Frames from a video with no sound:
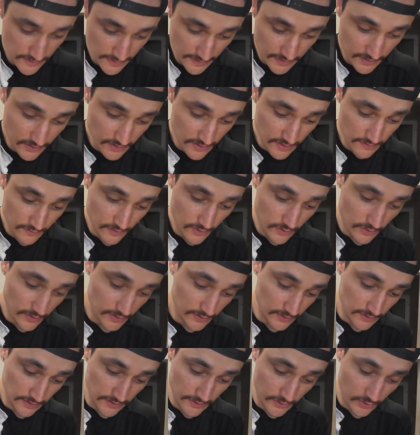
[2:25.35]
I could even
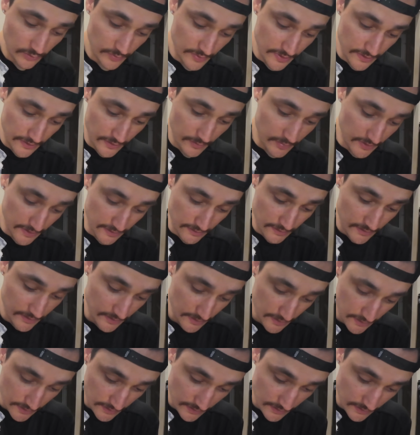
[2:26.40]
go a little bigger, but